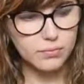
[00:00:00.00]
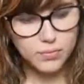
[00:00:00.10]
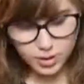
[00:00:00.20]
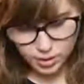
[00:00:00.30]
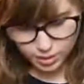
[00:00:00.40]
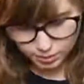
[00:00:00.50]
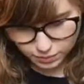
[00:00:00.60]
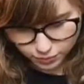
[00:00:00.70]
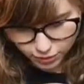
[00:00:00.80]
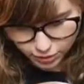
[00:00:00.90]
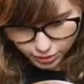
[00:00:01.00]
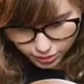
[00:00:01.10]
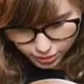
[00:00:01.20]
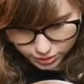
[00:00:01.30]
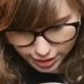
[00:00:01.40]
For
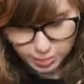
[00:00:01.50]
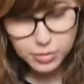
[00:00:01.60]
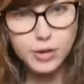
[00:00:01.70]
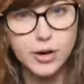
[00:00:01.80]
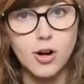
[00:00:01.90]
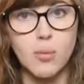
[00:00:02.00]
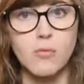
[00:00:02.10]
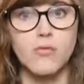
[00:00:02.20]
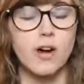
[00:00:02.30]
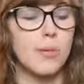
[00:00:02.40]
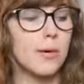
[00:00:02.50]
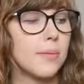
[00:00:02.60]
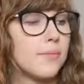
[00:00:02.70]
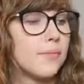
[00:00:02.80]
the top three are carbon fiber.